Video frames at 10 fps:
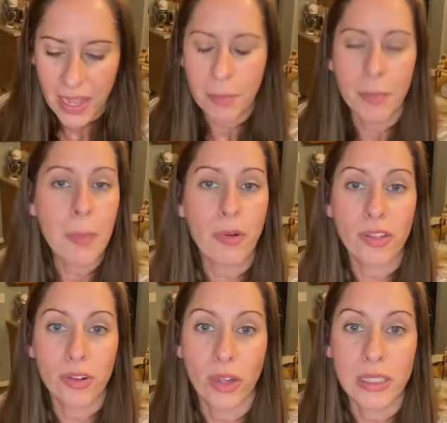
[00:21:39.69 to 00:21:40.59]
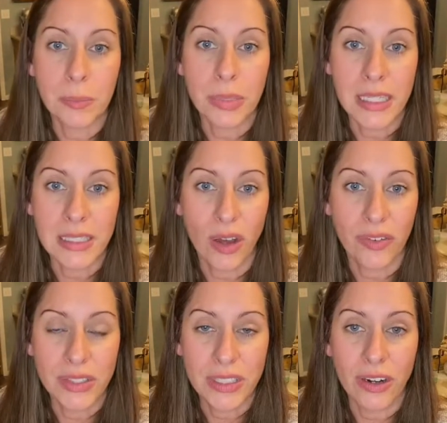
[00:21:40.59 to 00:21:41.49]
And my brother-in-law is a police
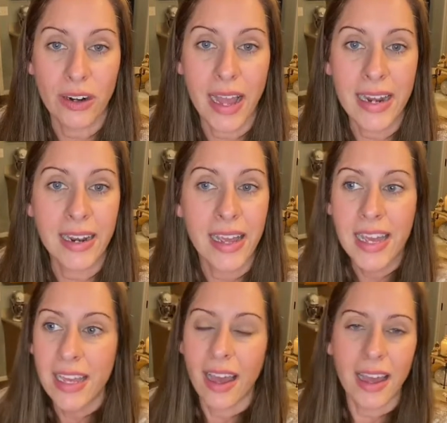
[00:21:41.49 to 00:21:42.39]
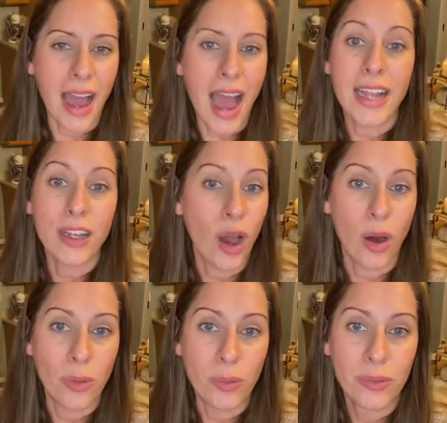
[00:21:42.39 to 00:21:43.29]
officer, and I
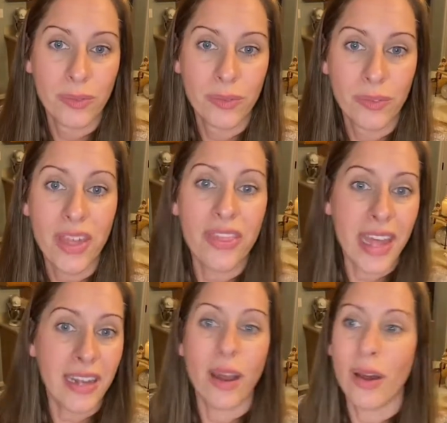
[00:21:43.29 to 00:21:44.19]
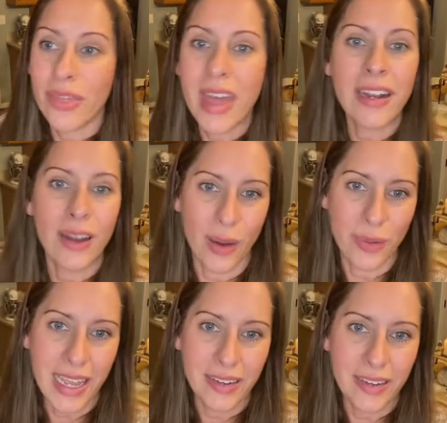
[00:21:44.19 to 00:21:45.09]
know that they
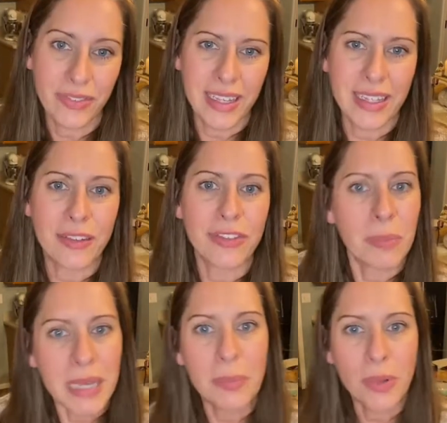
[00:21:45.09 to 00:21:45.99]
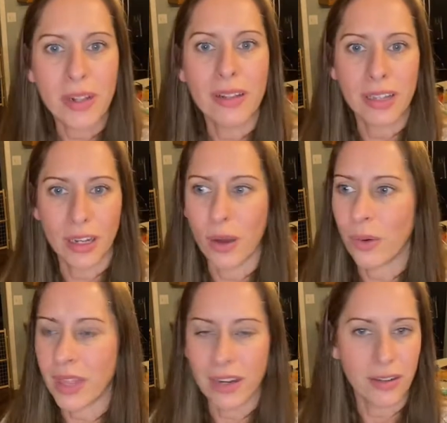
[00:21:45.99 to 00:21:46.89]
get a feeling for people. You
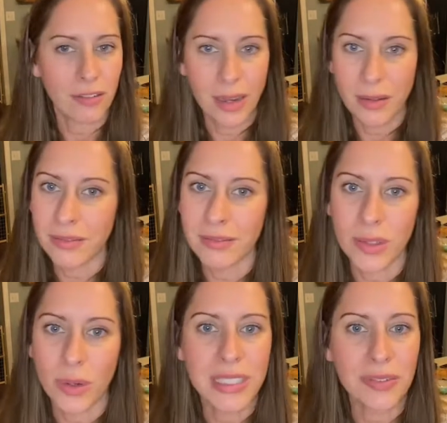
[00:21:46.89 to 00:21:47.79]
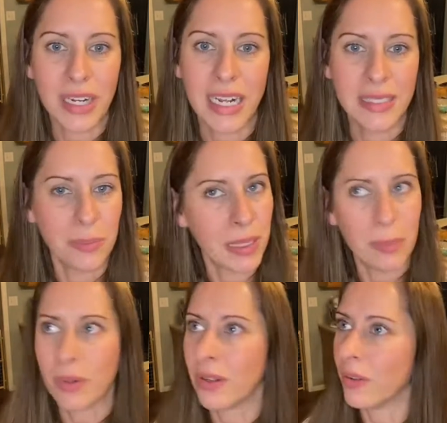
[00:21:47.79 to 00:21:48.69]
know, they're around all different kinds of
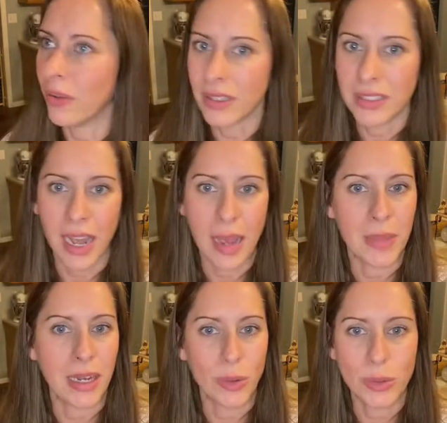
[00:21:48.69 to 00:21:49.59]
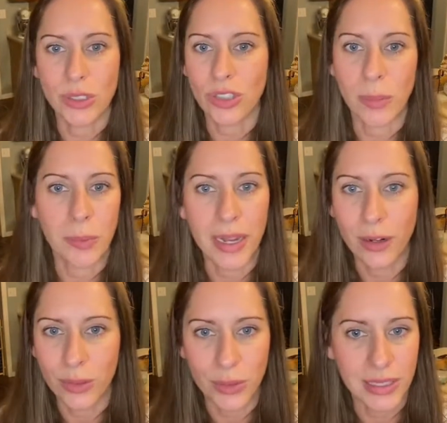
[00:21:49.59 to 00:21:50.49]
people all the time. They know who's the
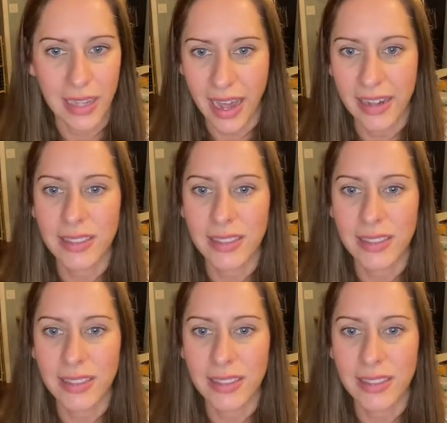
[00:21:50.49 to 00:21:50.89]
troublemaker, who's not.